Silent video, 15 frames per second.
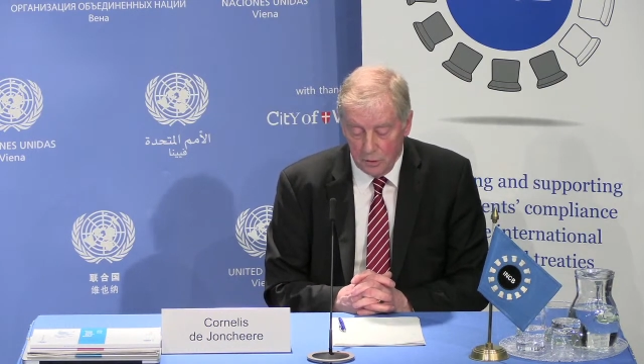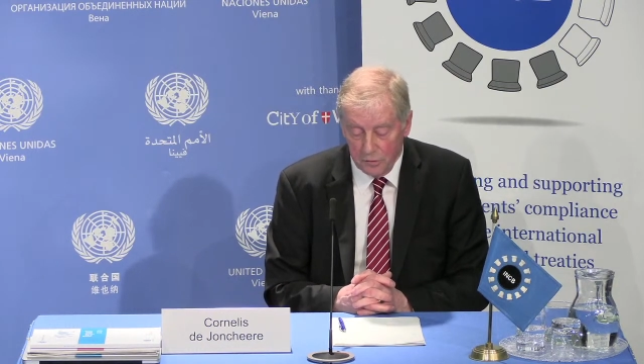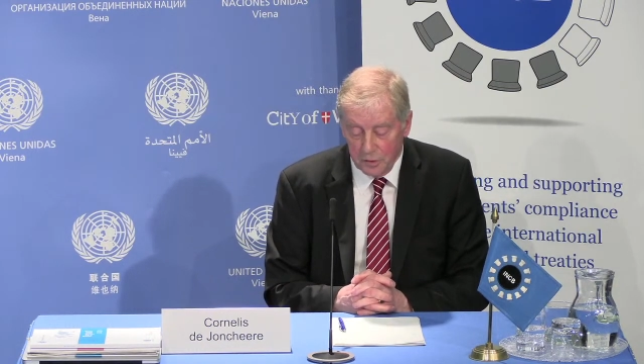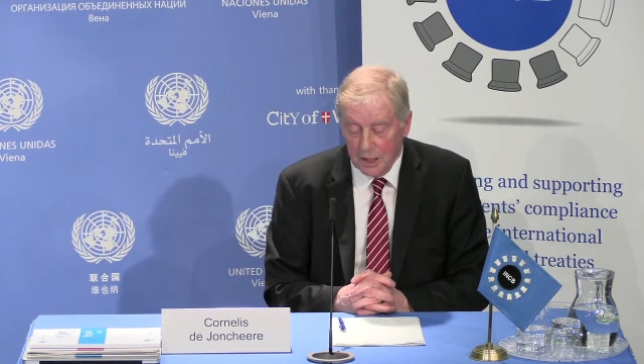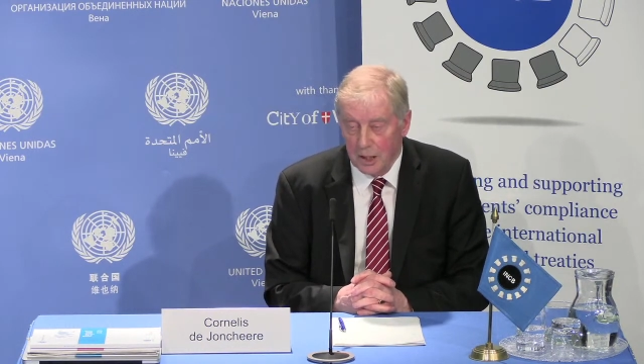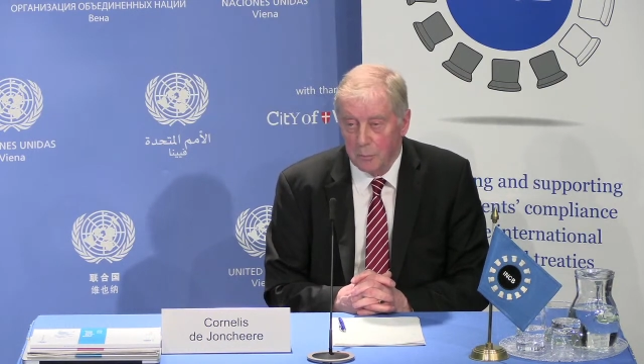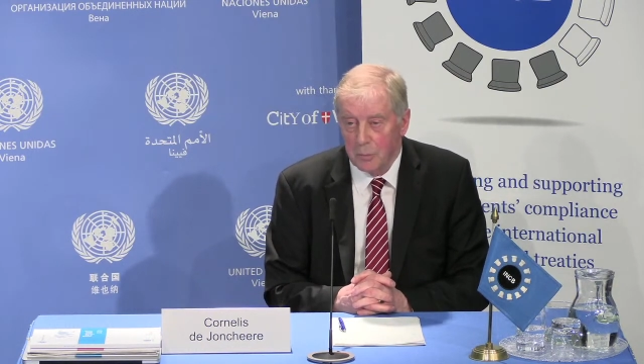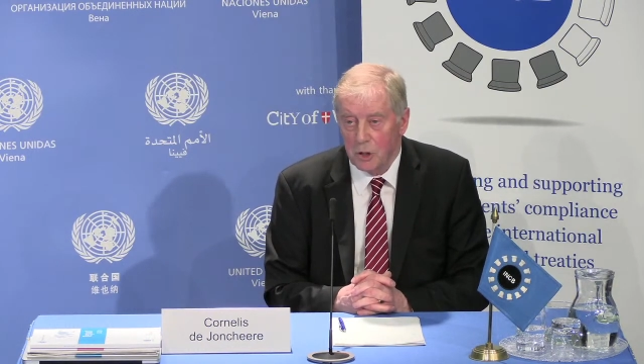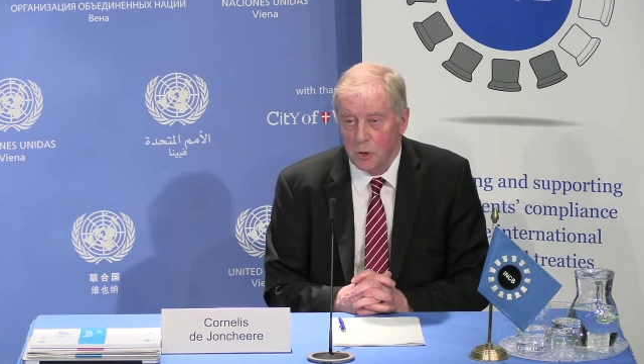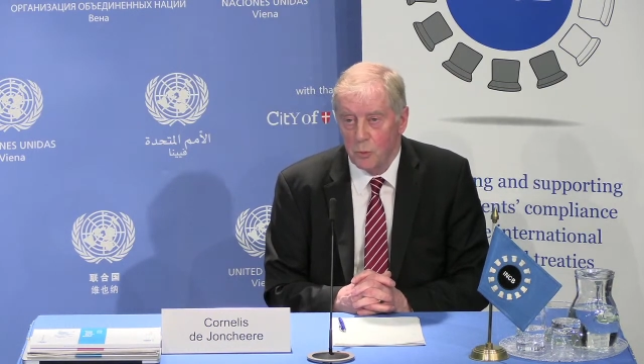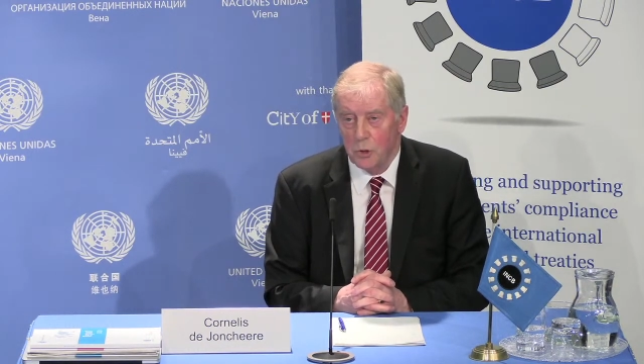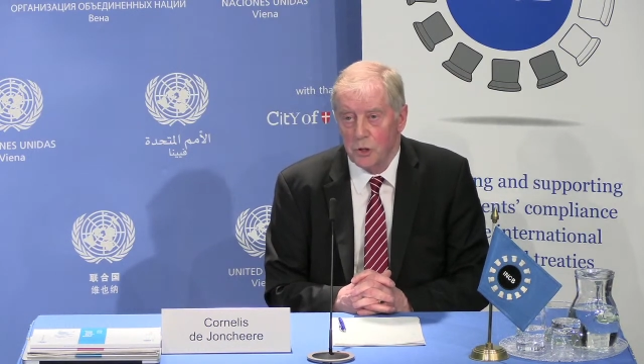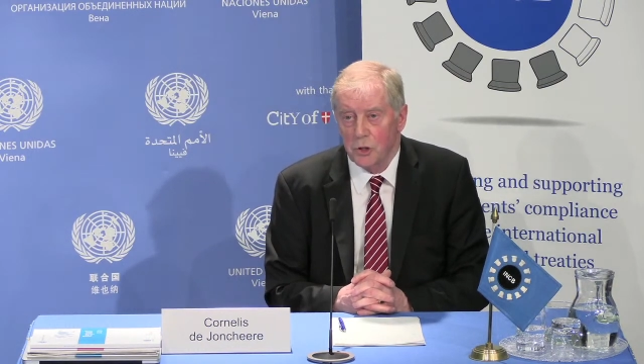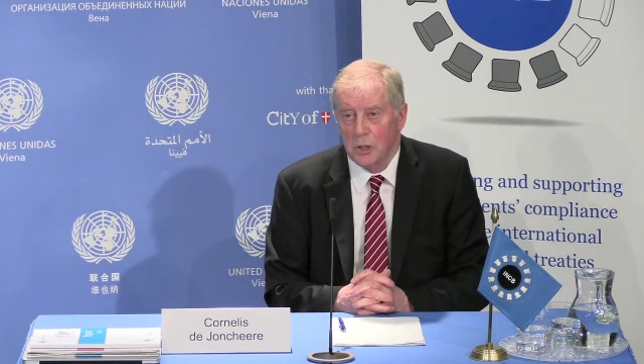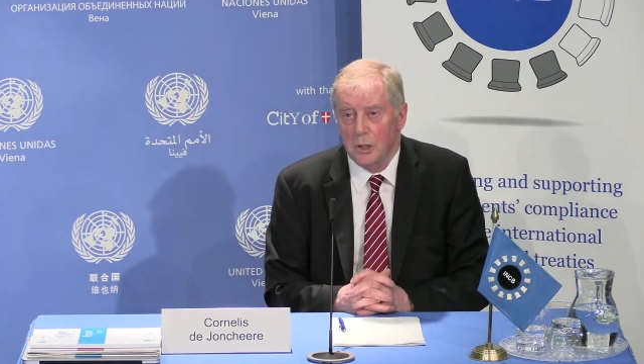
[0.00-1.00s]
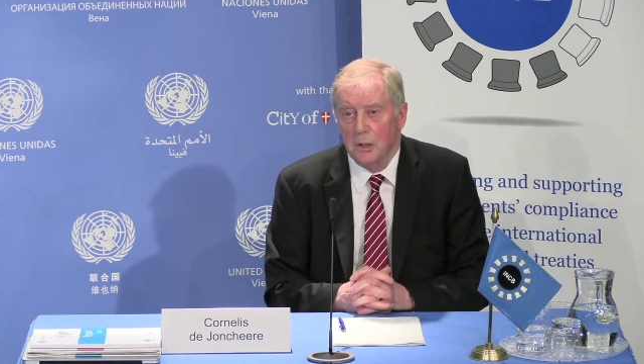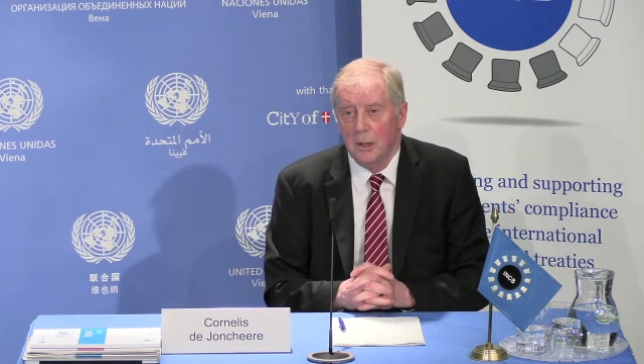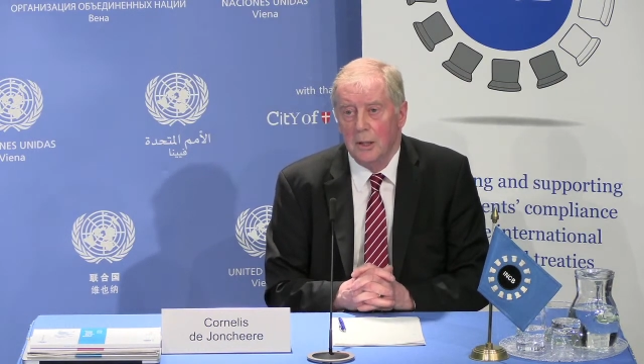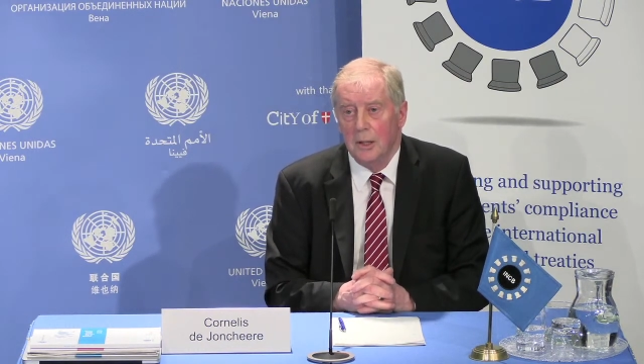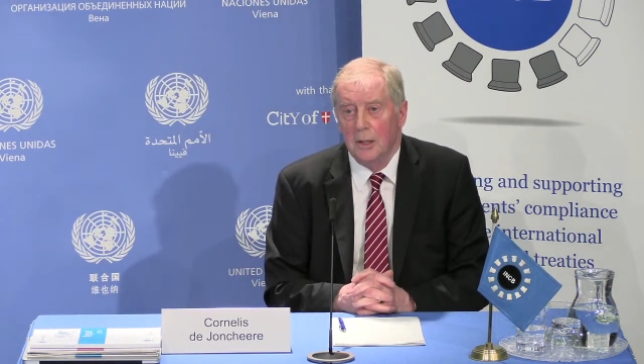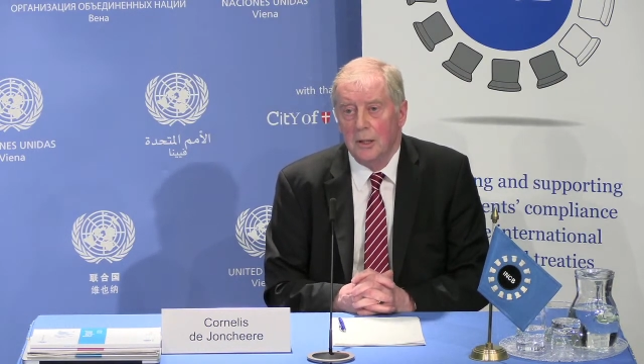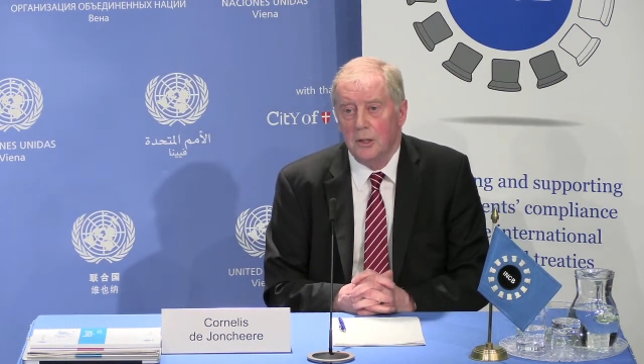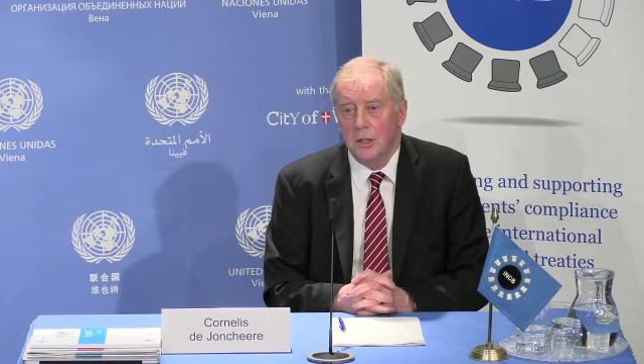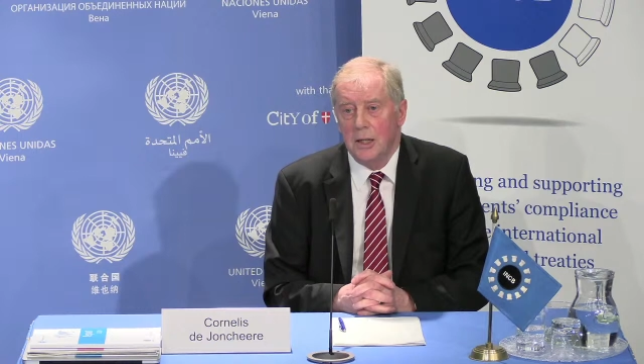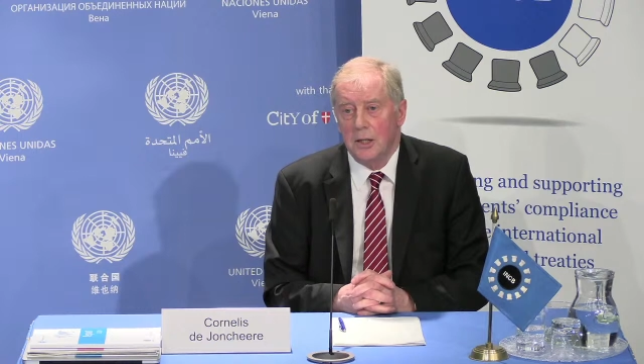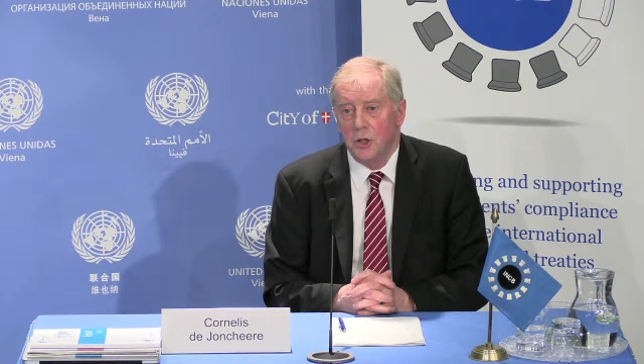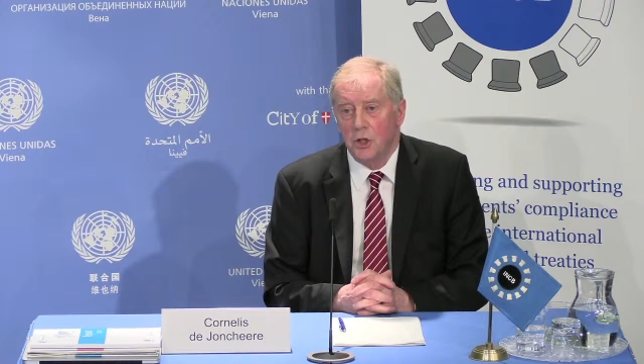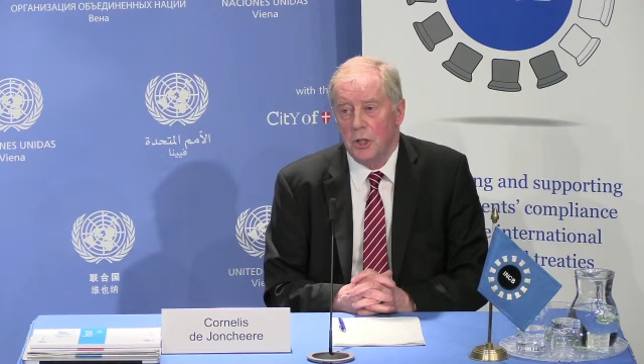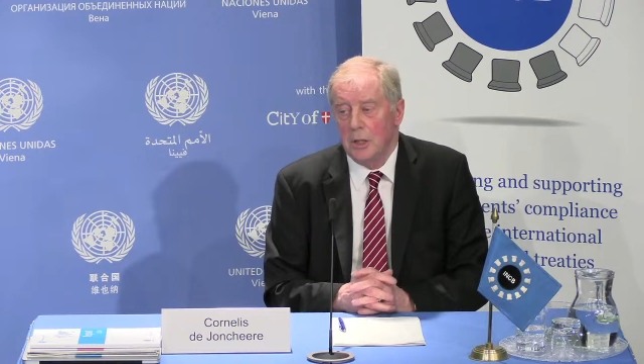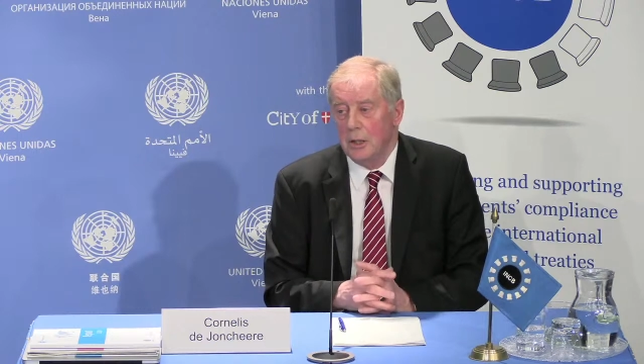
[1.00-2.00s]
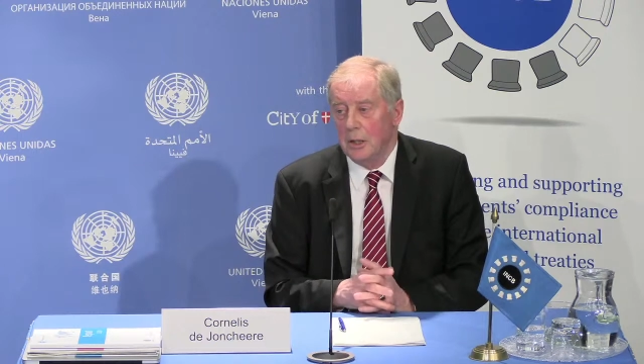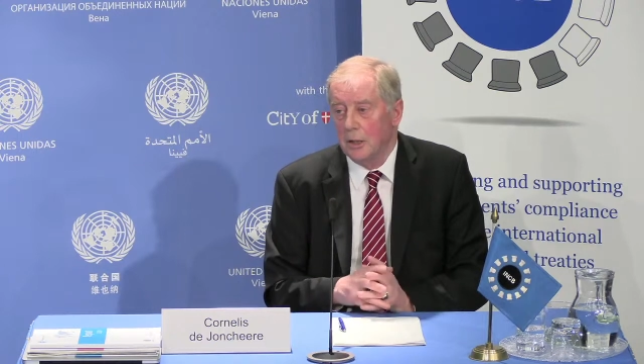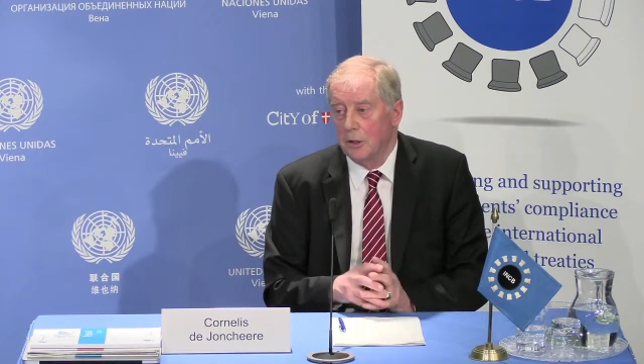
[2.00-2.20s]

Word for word: of cannabis was in THC.